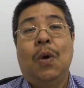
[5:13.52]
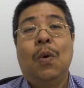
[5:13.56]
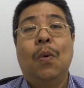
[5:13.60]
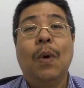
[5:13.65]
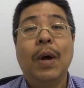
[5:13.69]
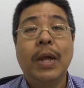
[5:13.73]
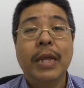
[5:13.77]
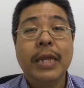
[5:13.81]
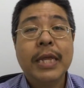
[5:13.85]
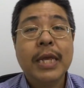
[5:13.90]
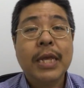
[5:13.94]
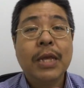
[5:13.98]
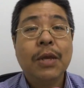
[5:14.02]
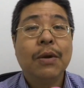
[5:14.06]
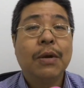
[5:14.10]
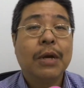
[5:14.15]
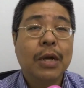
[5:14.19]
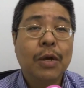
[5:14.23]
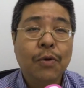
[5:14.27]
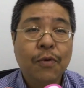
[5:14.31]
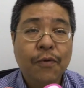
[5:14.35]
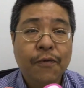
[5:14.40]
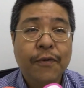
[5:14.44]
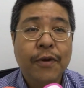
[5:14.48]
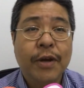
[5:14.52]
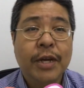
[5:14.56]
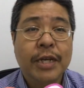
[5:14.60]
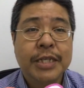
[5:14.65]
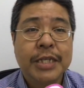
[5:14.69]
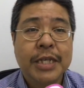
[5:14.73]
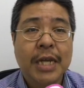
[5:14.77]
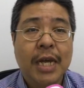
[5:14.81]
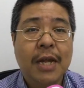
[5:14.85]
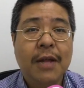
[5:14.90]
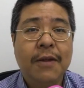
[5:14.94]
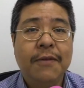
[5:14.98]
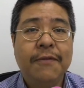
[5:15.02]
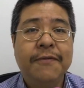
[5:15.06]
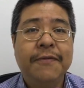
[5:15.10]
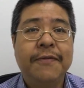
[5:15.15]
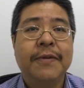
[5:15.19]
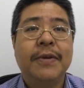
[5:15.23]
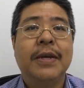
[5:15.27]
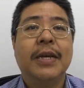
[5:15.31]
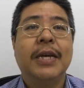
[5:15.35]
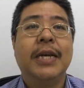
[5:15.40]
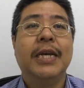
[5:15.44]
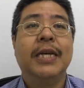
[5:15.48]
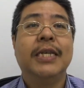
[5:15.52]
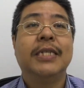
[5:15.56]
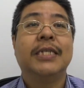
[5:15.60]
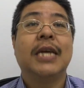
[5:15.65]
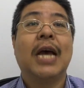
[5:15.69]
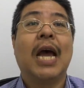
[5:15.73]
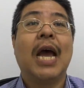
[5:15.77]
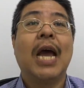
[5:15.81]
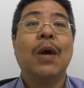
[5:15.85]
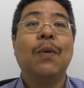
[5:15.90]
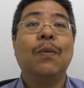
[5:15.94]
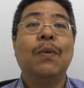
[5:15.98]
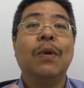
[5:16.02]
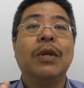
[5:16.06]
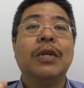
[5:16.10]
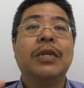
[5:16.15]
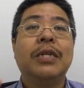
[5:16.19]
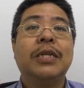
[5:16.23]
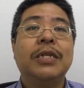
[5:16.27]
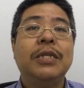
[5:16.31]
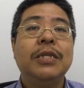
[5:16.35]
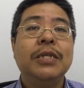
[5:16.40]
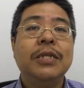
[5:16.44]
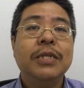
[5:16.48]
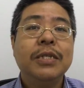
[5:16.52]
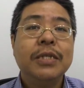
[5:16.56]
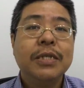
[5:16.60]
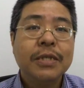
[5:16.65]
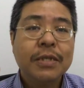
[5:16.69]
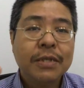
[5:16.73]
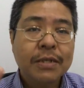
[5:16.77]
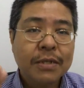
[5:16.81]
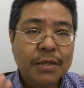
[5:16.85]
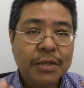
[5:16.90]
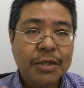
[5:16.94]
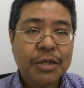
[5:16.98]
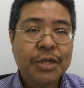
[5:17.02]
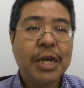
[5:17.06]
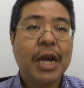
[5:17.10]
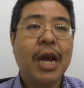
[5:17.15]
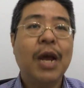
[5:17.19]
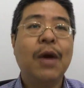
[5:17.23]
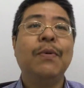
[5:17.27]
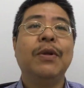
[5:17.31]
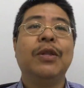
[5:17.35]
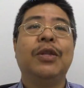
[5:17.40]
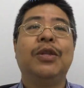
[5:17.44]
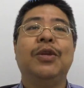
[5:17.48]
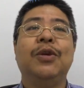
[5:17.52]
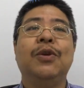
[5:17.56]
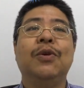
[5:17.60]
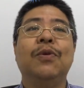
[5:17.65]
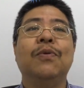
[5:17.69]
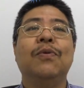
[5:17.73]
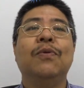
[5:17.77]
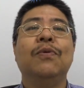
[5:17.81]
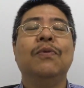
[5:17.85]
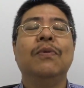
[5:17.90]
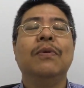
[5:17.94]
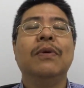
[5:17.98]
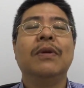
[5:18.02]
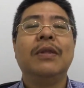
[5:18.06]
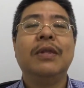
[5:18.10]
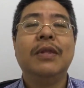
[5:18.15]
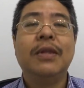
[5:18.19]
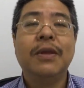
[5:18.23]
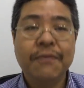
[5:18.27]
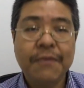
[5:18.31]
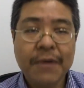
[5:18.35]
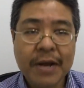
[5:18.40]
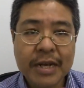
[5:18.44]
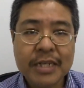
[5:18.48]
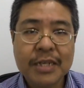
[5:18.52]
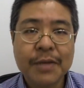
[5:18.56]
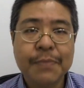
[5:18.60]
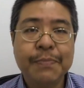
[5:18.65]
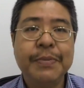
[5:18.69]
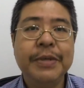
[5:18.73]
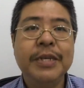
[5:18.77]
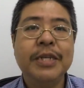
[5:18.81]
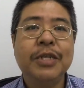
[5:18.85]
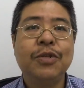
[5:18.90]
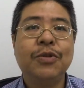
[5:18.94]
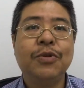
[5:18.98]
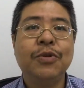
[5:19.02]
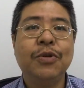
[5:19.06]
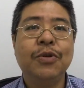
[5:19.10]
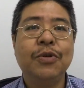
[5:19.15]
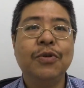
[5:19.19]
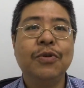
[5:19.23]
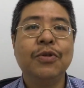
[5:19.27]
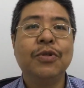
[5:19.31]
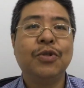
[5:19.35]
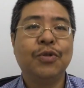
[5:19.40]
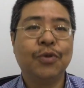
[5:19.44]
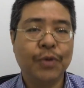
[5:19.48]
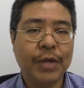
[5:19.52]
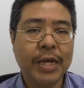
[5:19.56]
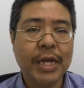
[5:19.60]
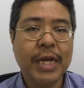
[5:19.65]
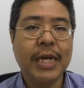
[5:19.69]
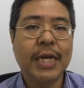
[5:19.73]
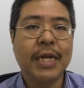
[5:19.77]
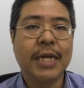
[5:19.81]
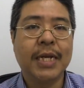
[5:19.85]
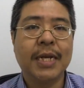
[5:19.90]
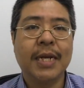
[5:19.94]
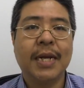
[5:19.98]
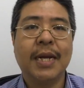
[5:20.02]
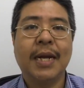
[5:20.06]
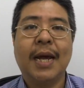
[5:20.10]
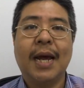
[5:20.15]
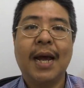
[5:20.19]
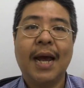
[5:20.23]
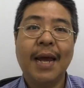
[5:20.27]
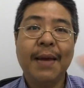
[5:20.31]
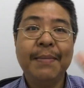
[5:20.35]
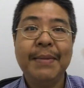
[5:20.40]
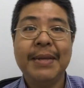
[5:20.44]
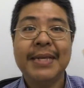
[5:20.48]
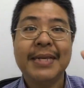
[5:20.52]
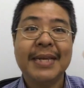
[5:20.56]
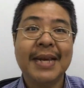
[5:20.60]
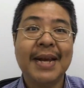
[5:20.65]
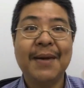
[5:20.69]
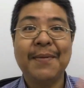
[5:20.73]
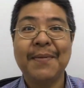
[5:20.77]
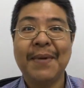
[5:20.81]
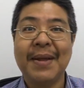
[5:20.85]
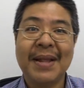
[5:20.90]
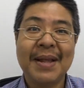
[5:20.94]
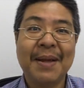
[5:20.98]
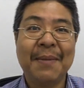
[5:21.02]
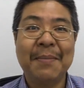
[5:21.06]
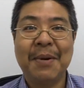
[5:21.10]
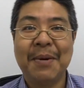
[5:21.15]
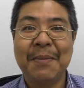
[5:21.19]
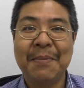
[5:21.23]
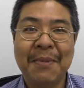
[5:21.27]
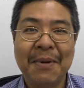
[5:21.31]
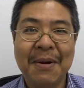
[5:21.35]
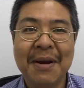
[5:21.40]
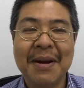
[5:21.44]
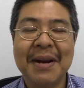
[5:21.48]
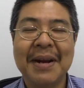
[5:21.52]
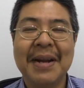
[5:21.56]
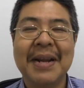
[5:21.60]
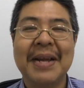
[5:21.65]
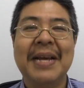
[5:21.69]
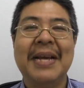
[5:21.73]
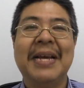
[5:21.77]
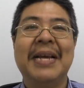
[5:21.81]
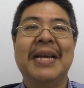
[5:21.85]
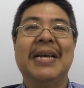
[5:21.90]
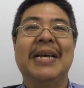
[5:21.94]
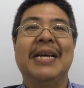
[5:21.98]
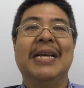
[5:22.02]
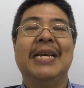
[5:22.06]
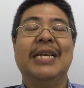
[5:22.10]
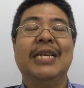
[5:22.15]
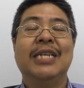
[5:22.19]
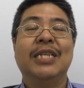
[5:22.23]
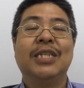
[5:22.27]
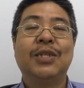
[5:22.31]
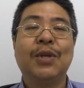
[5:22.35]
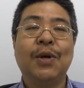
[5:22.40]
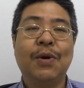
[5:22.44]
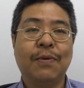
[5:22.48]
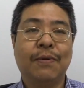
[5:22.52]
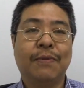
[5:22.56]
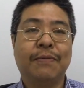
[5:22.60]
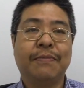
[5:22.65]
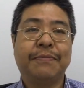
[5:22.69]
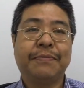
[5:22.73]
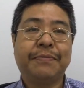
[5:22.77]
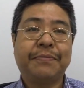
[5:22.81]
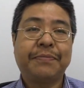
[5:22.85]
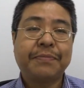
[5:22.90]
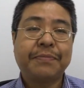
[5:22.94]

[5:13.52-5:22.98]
one thing you can do for yourself is I will share with you the recipes to use to eat. Hi, Misan, welcome on board. So,